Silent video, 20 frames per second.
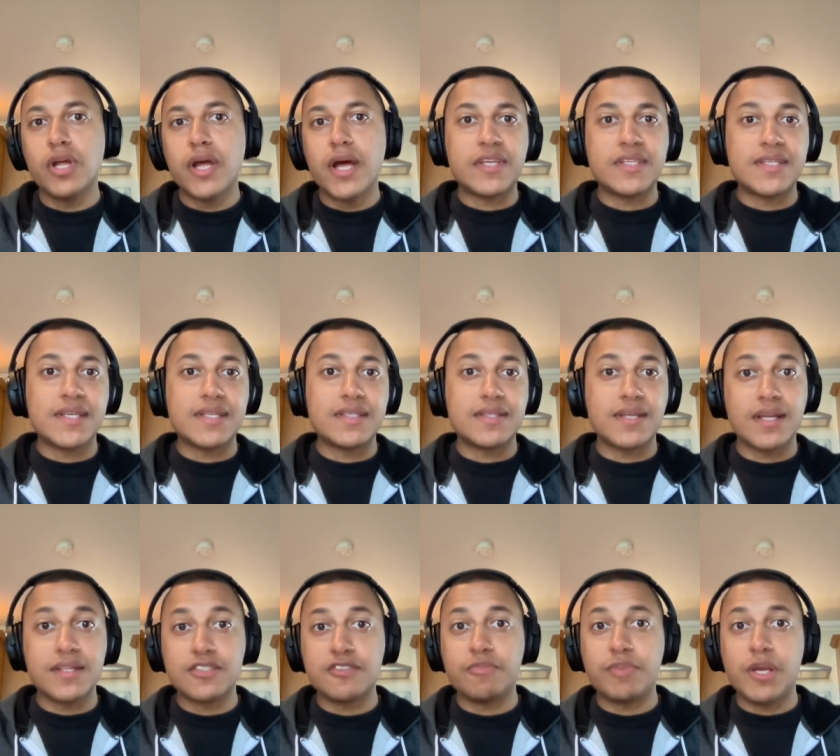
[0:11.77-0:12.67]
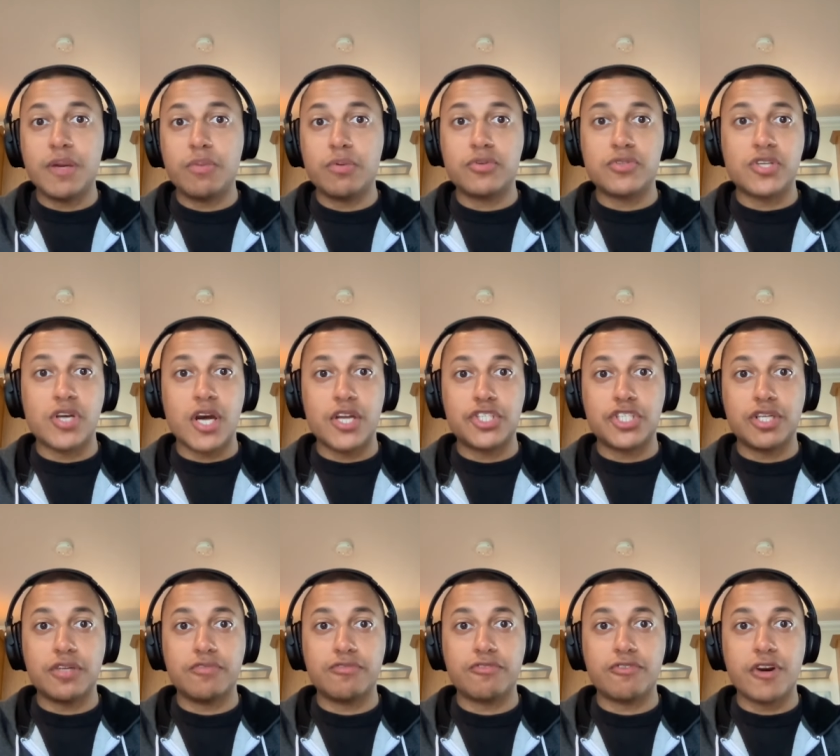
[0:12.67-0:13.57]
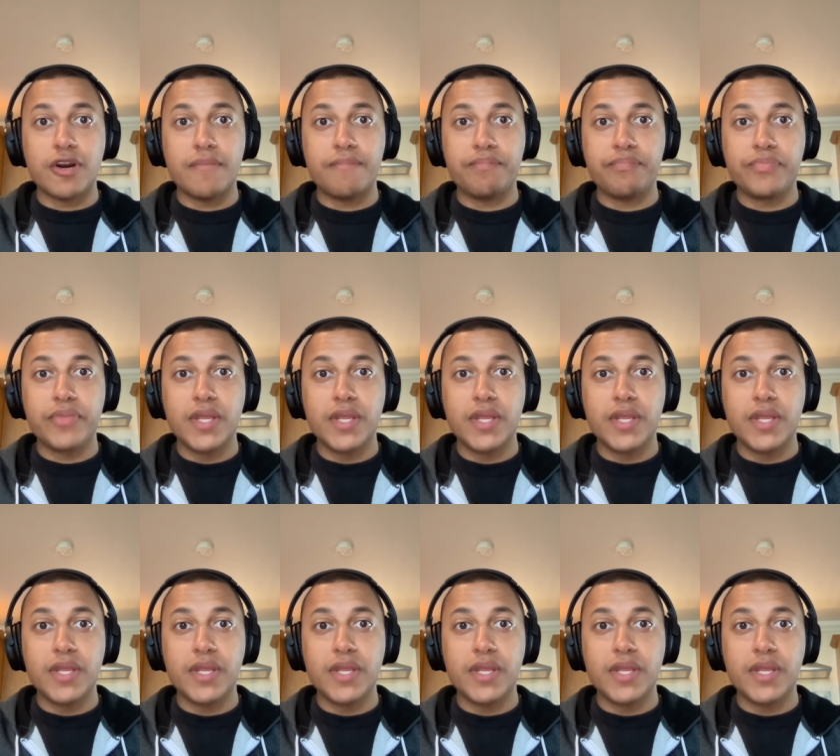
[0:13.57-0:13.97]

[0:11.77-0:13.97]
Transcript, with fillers: because there's tons of people searching for it.